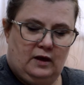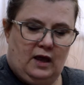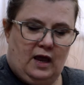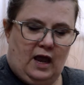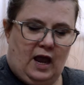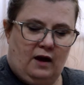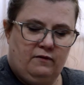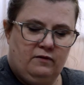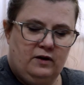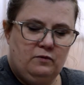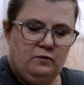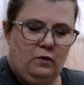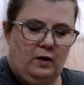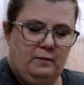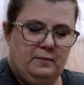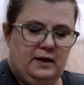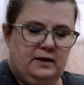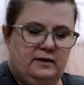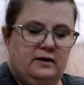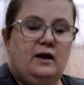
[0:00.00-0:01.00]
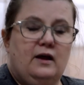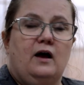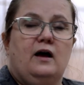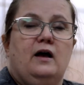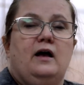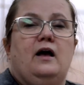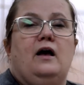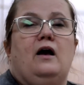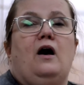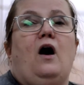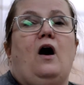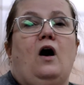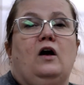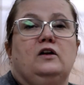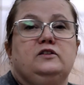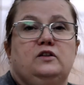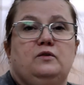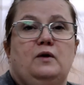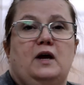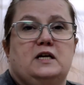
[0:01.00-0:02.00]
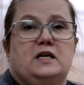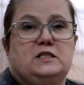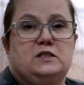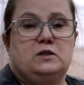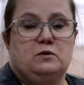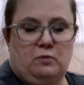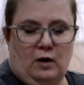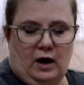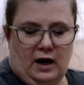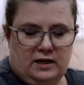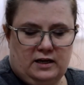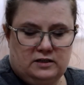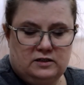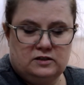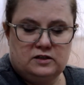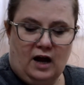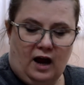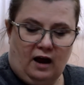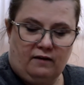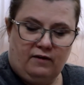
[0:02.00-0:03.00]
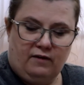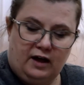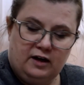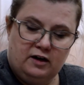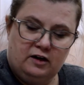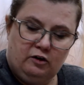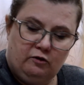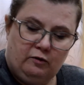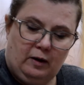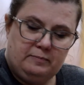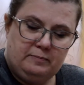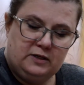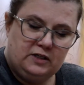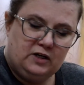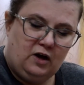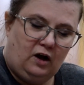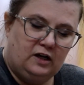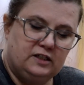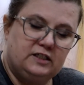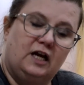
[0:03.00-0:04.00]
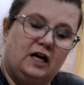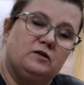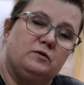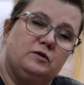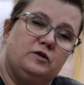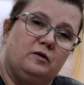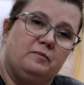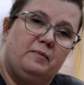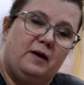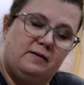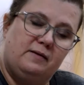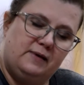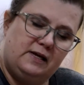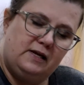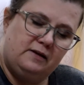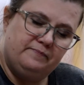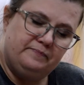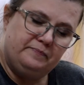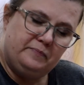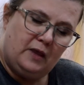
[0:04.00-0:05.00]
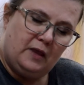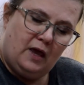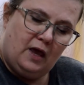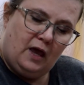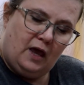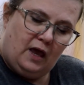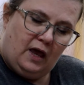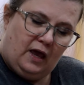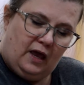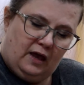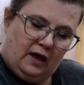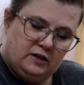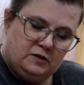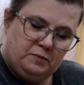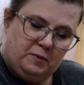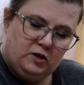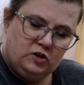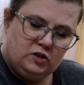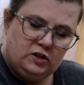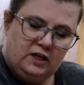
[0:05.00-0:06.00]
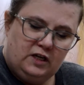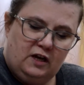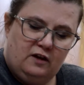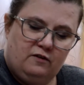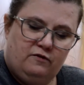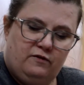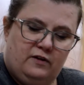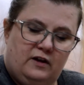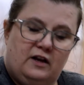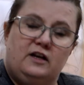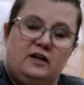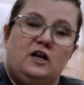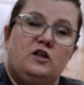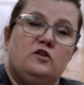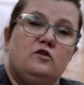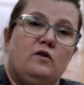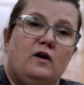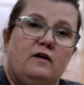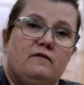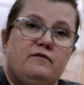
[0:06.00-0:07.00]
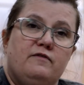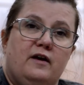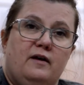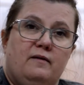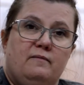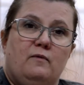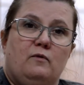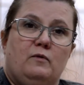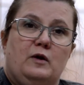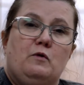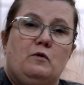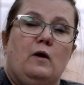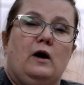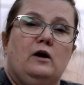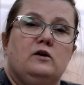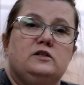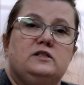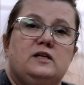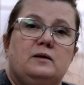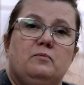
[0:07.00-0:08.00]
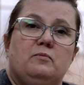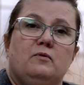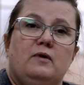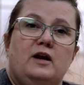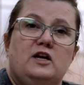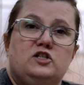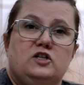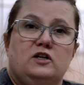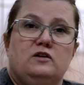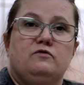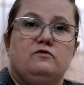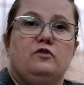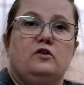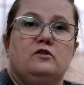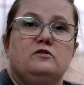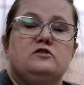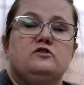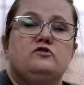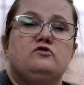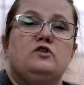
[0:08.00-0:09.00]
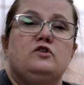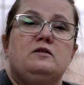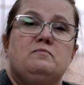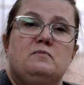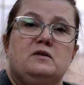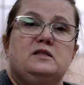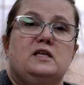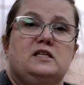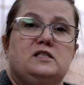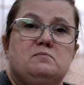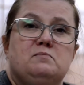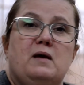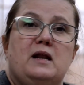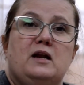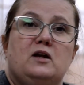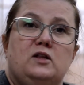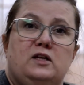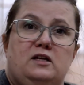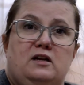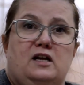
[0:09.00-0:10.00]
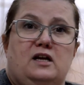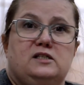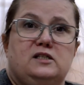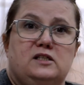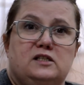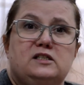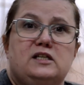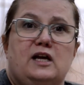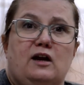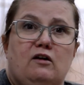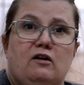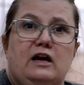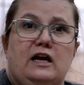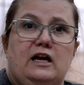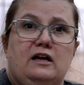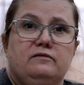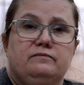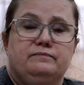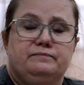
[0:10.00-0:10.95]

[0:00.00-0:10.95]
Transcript: Every woman also has the right to have uninterrupted contact with her baby, especially if neither of them requires separation for treatment that's medically necessary.